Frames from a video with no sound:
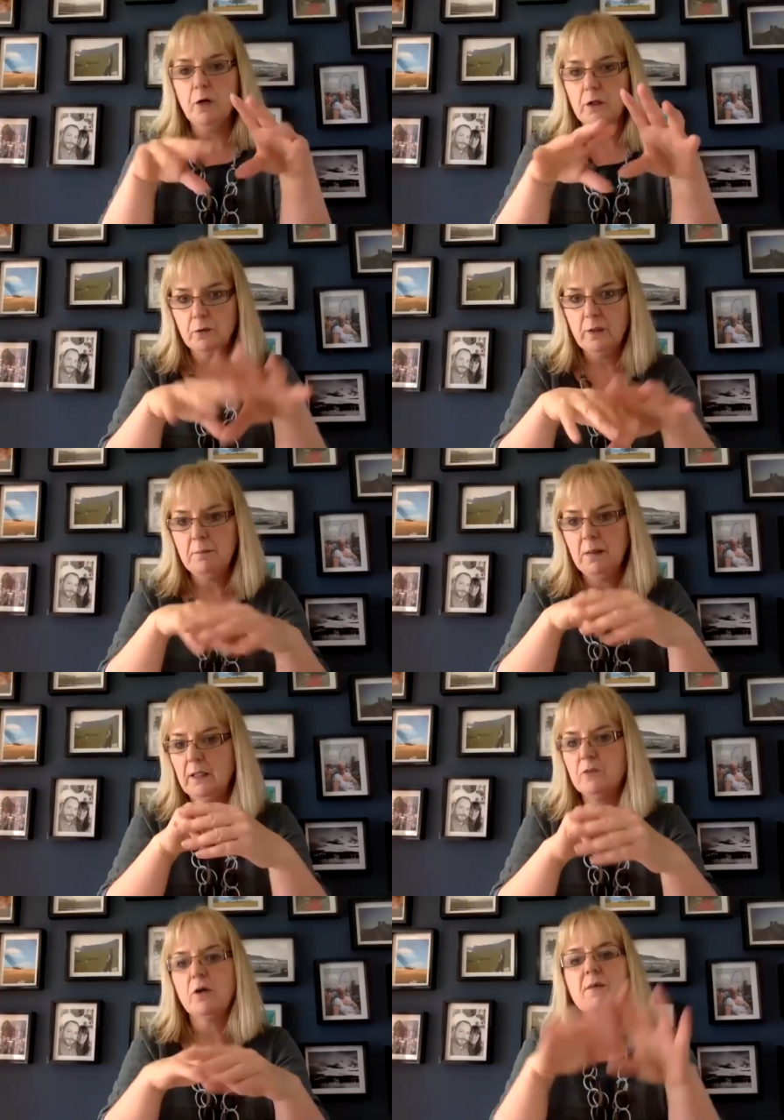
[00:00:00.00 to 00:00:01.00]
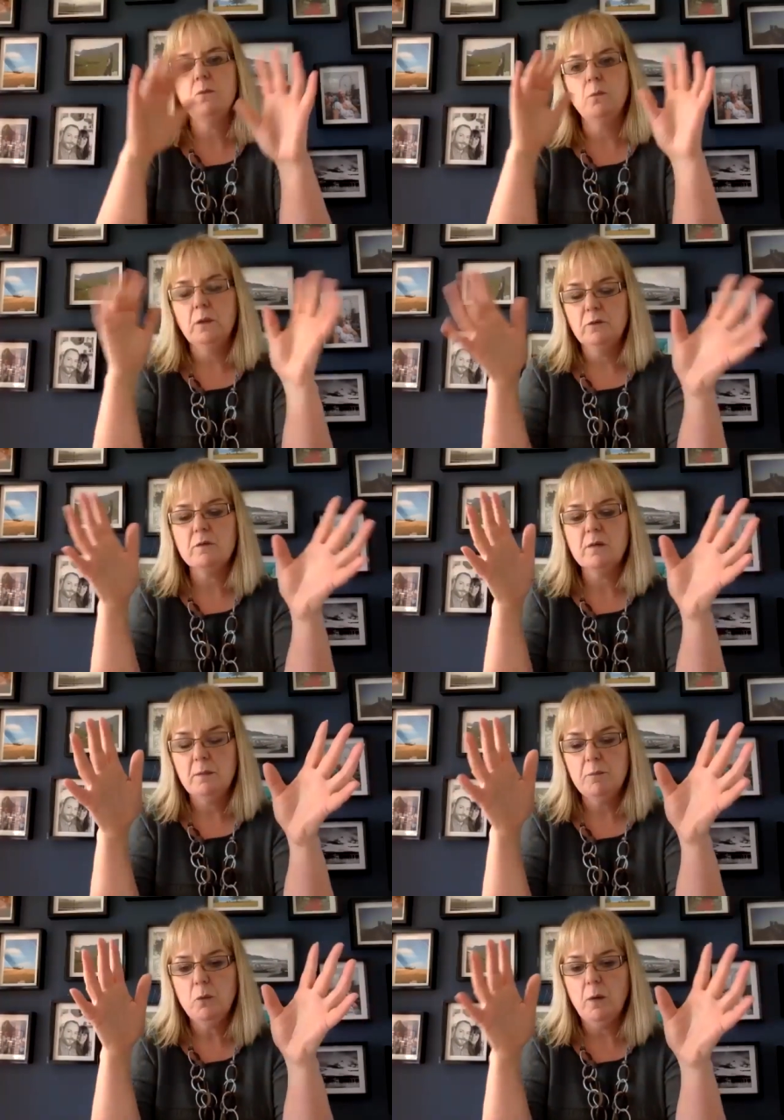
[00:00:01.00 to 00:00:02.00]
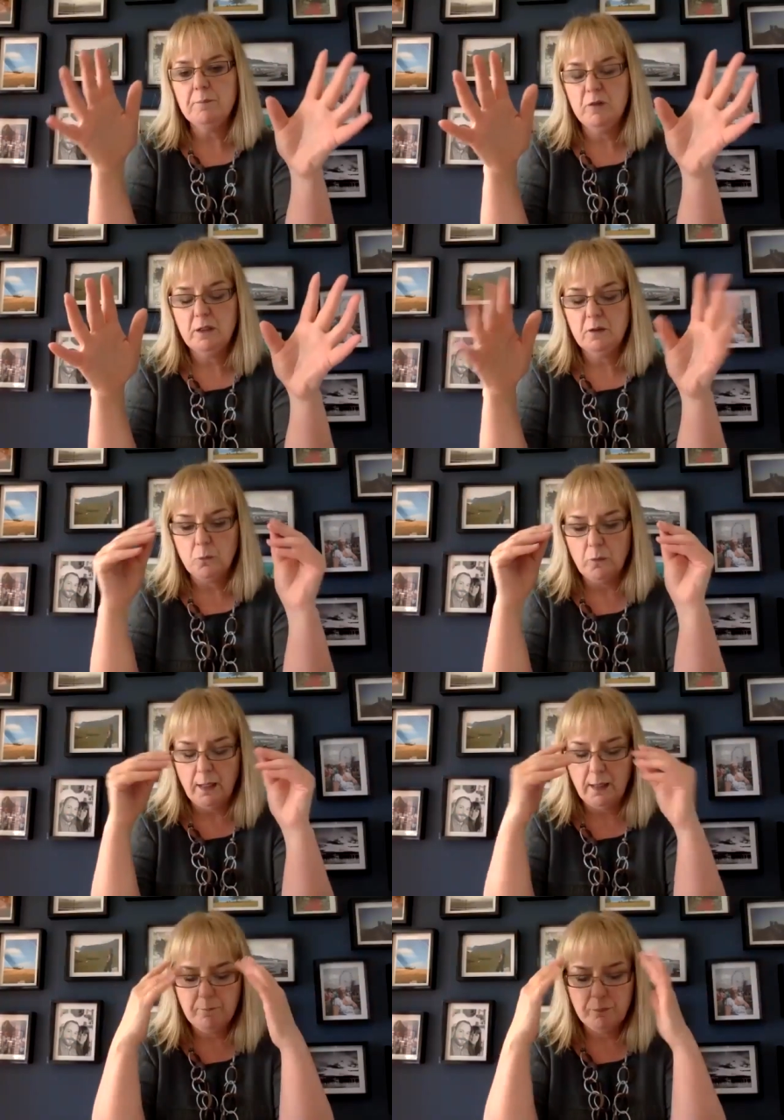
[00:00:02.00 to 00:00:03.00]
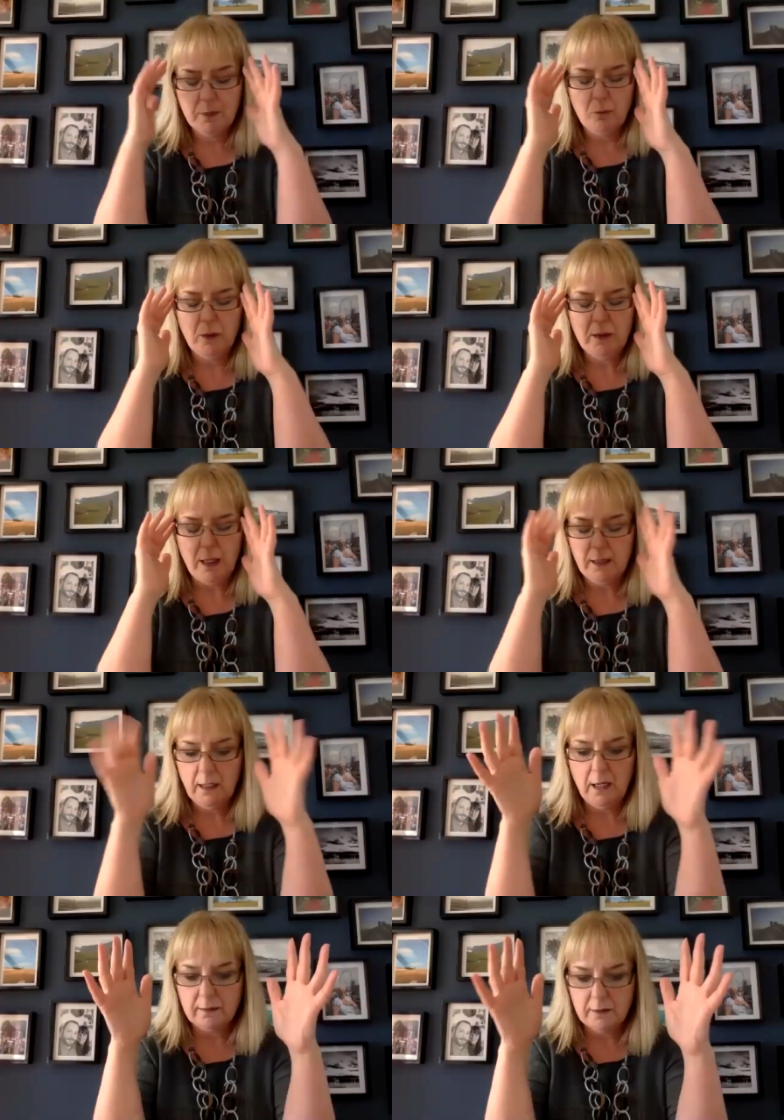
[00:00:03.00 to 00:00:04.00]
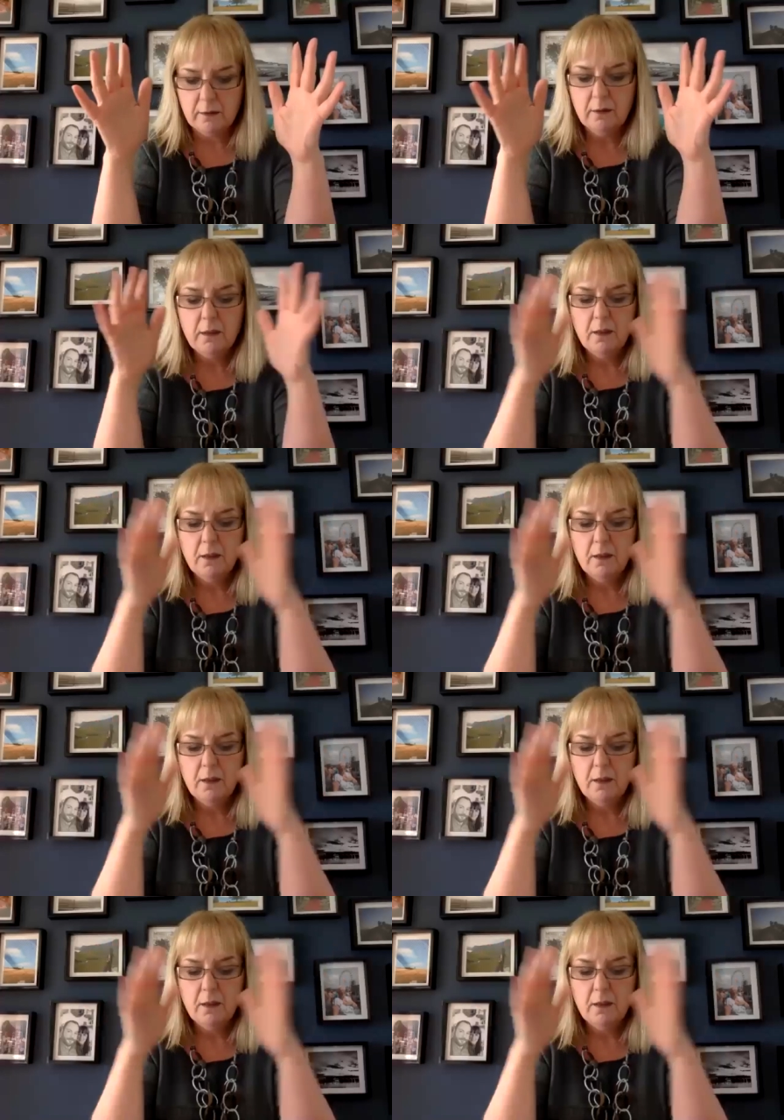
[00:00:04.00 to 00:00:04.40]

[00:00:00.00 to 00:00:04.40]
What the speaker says: got your email address. We'll just keep you updated with any other